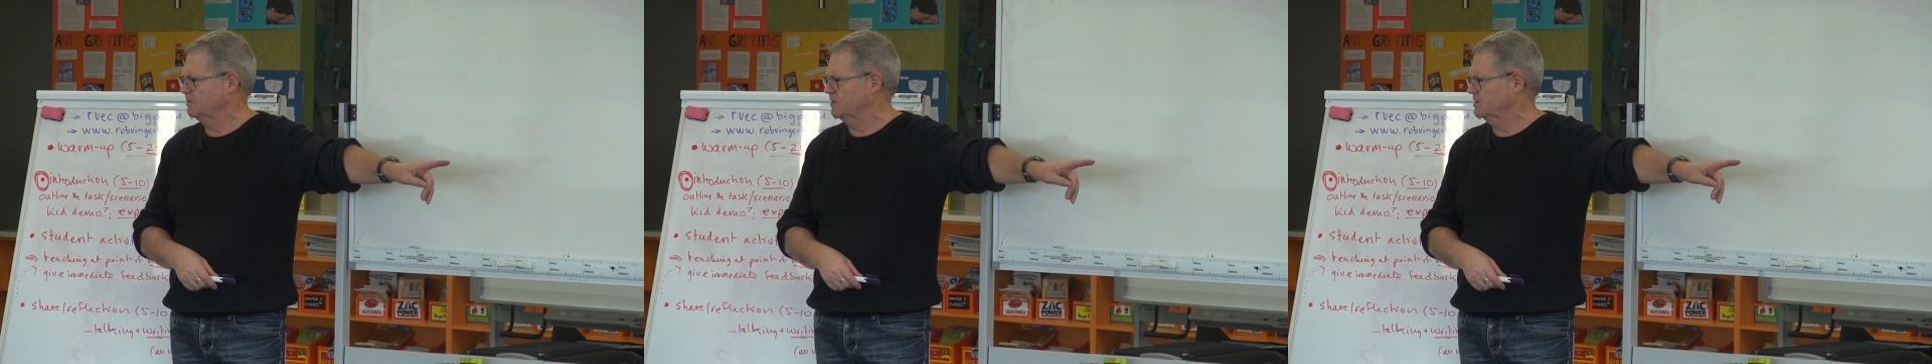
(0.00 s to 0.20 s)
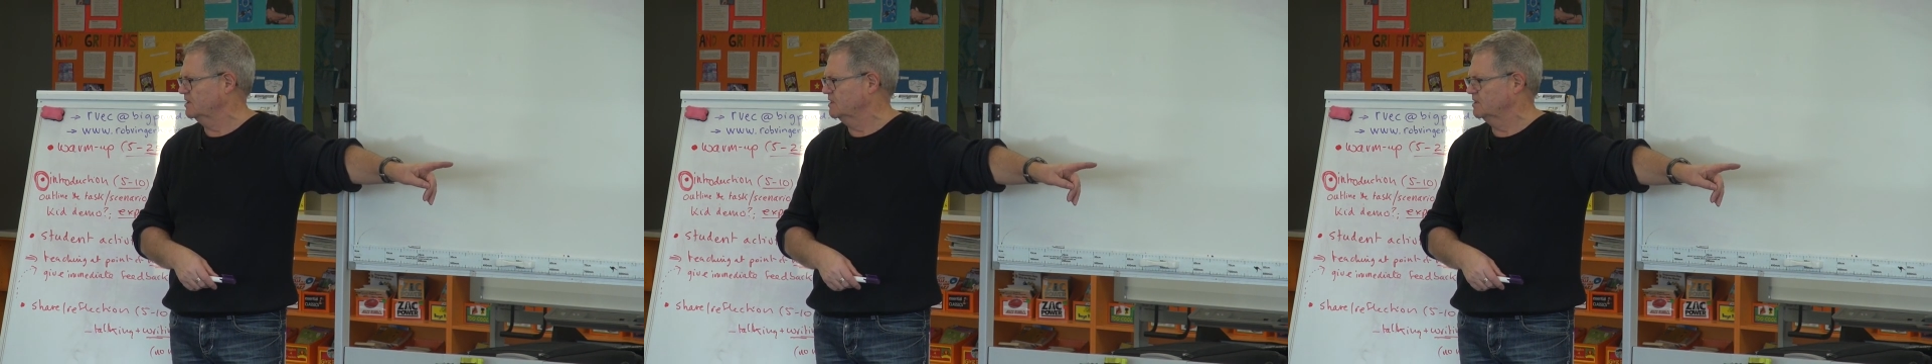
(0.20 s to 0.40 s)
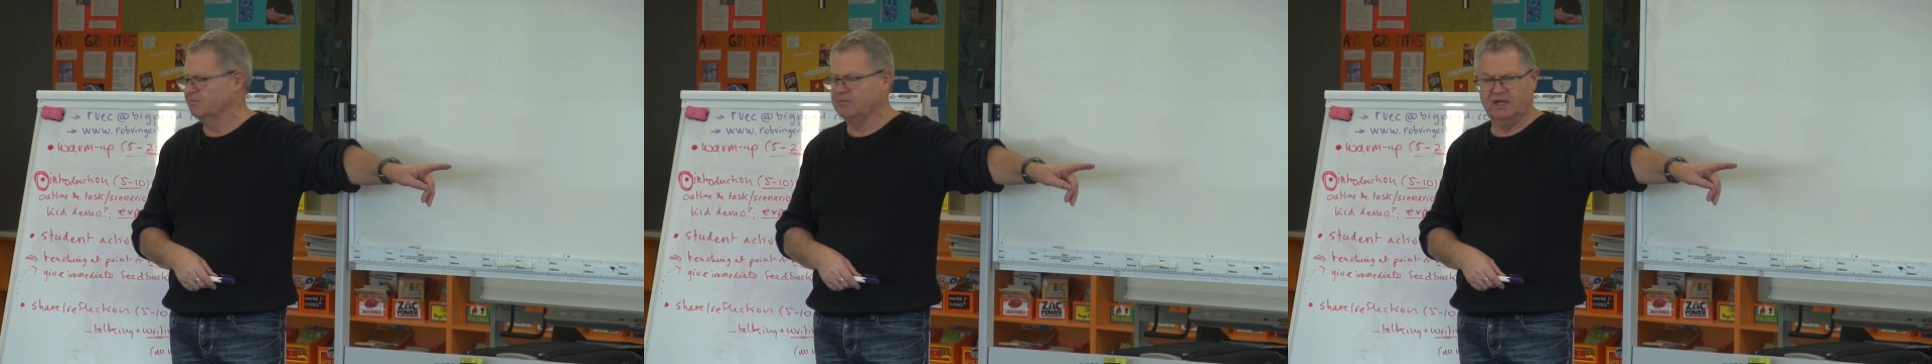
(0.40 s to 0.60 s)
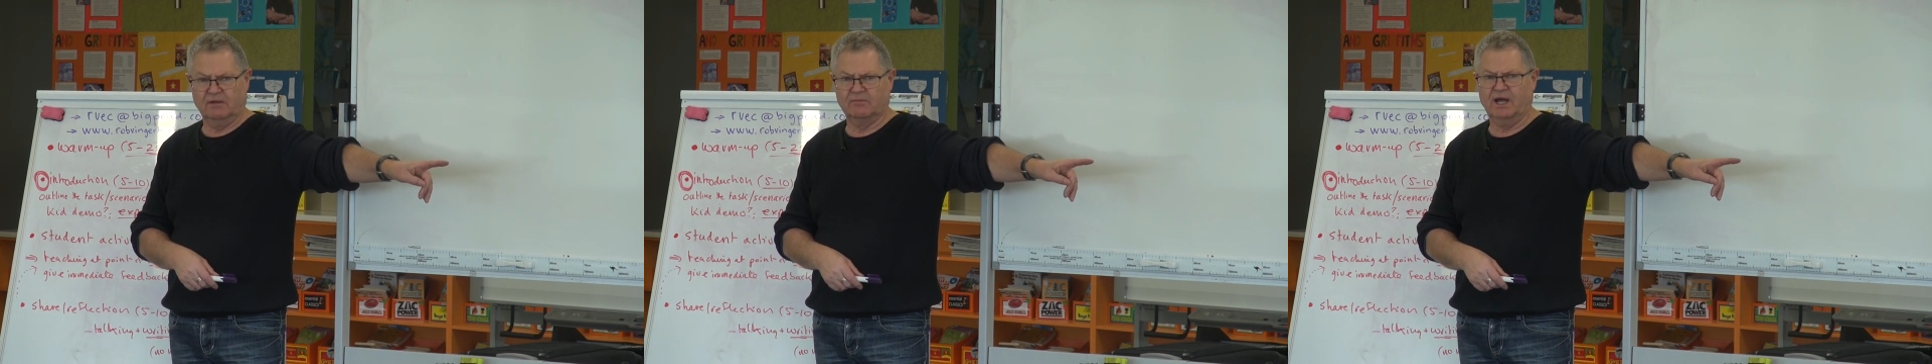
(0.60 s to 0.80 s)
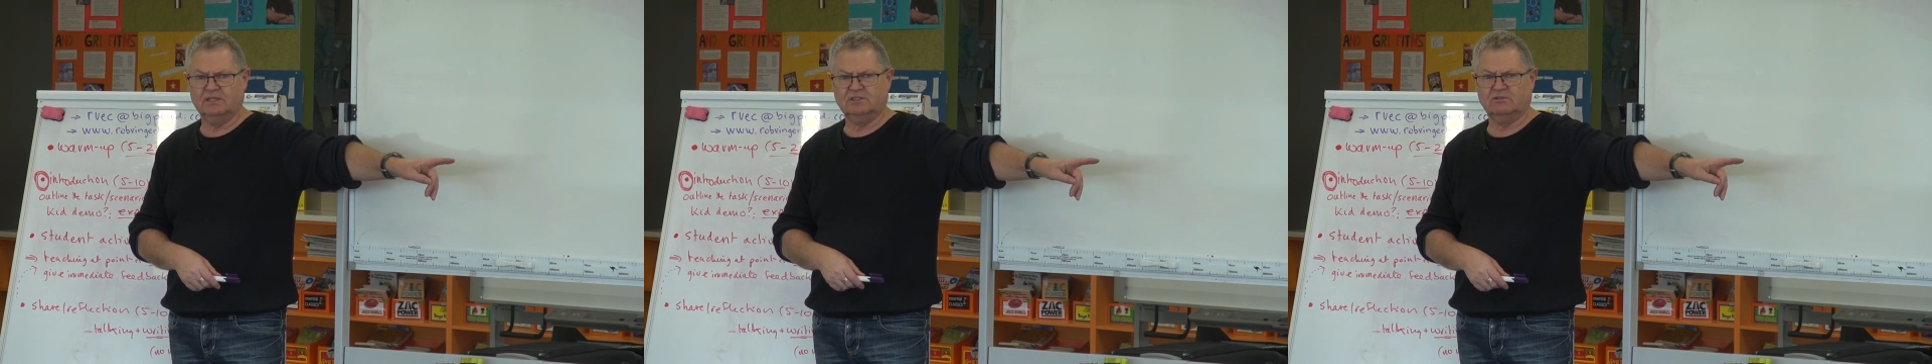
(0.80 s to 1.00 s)
because he's a
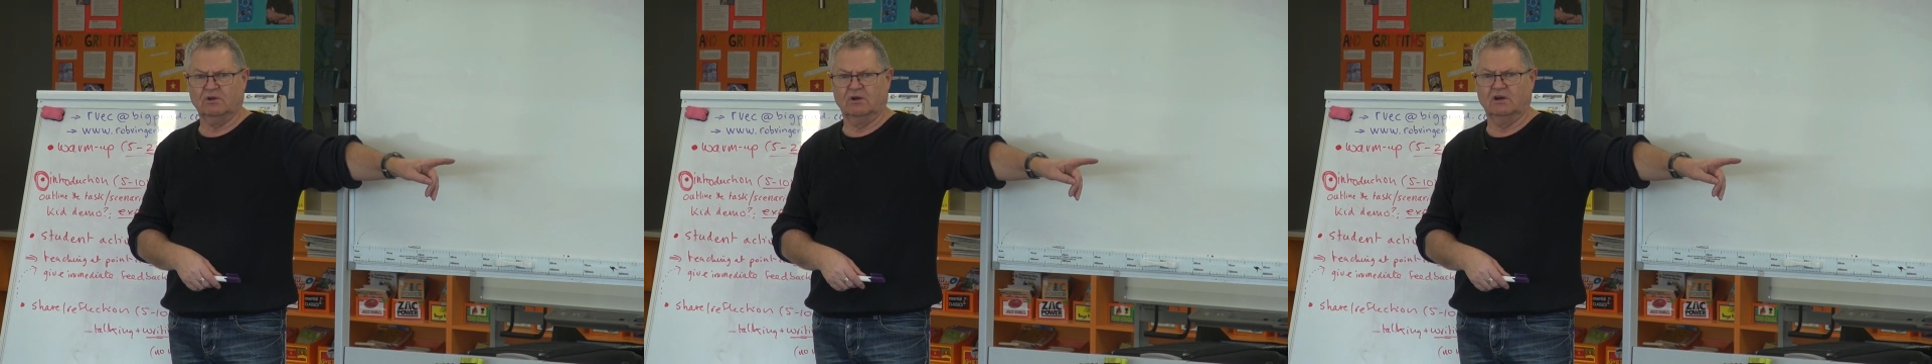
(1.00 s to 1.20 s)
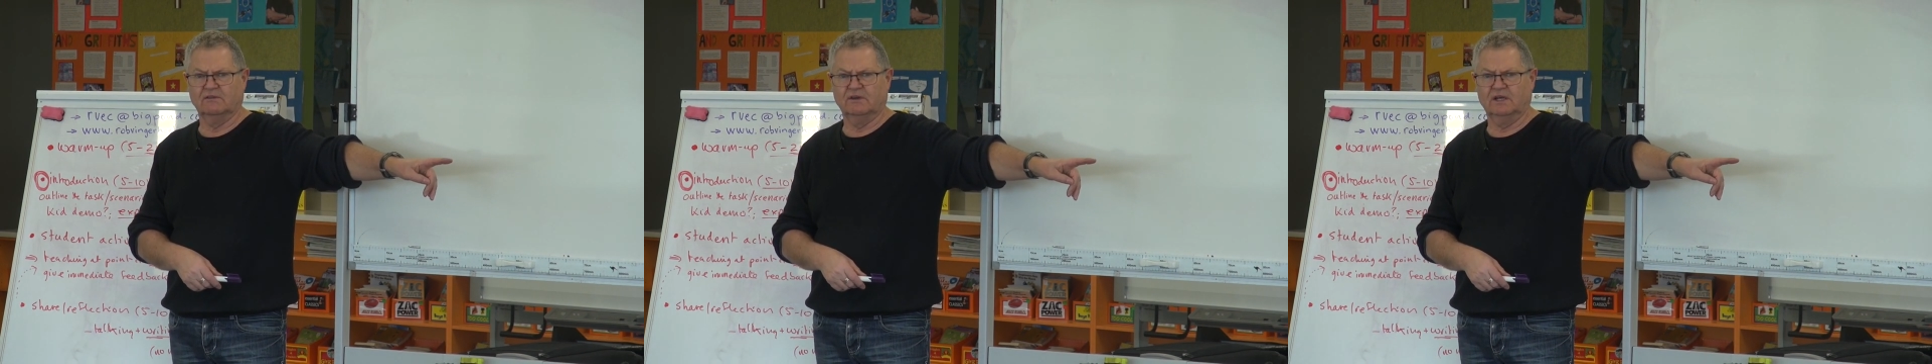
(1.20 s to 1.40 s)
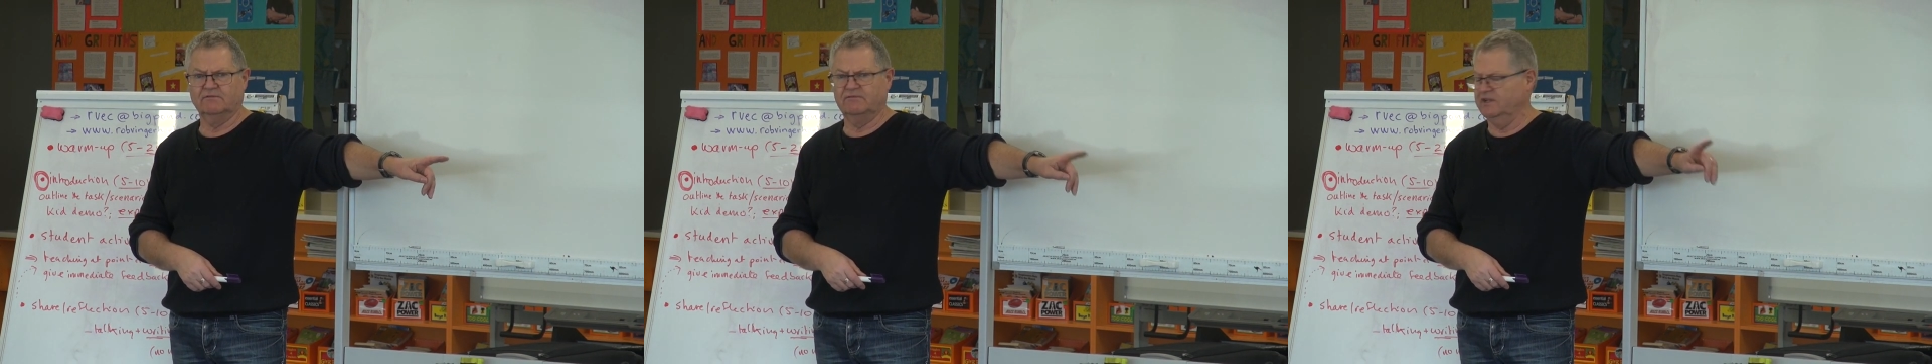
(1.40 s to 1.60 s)
better bus driver.